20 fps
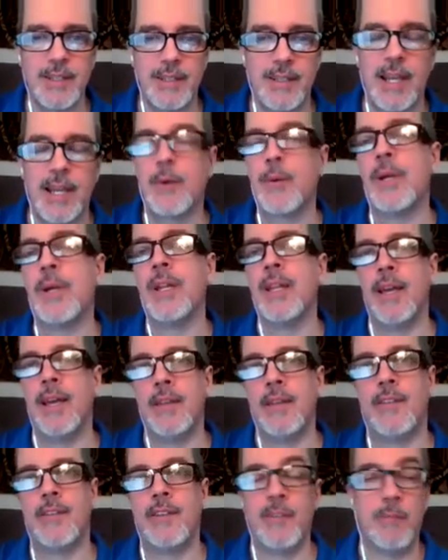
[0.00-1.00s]
And I
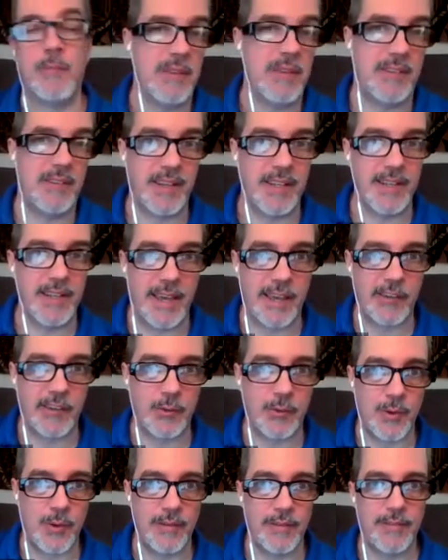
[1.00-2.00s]
realize it's missing an
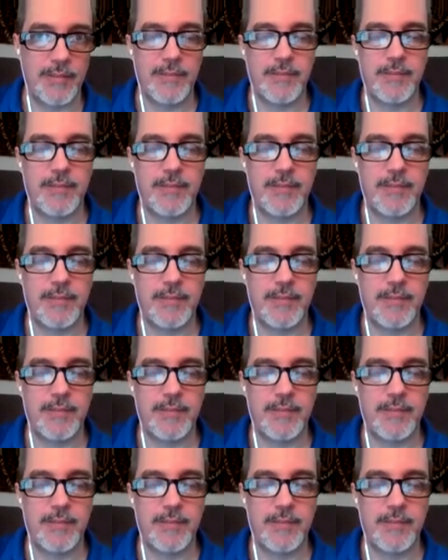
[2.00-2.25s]
XREF.